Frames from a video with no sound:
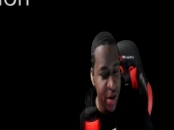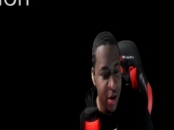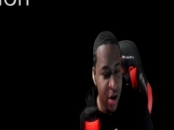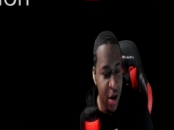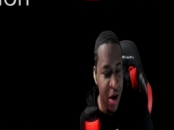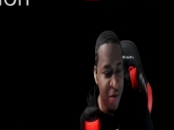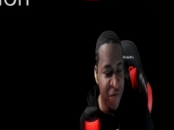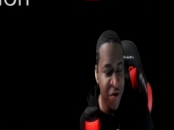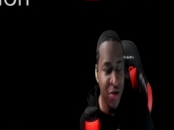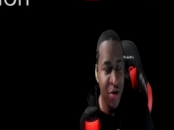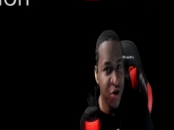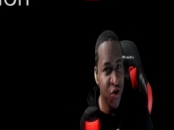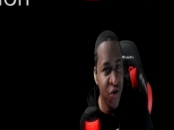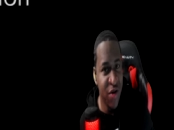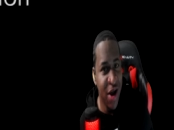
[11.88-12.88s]
um, for
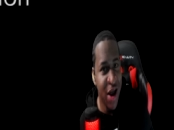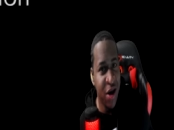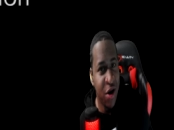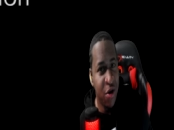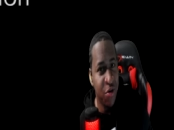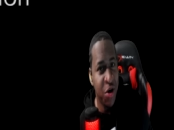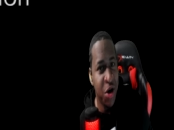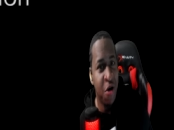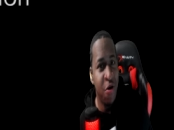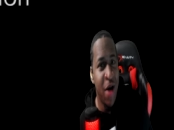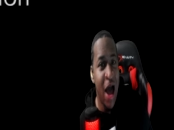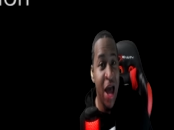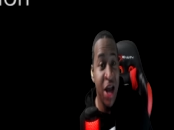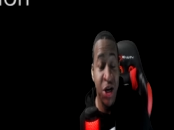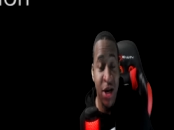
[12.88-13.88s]
those of you that don't know,
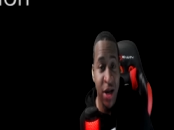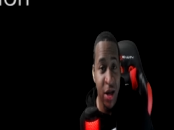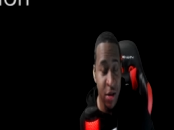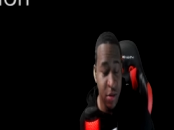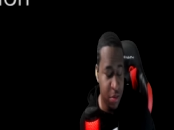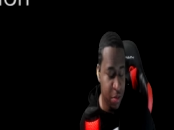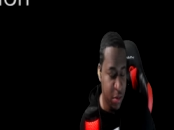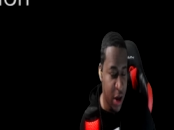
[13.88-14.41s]
actually,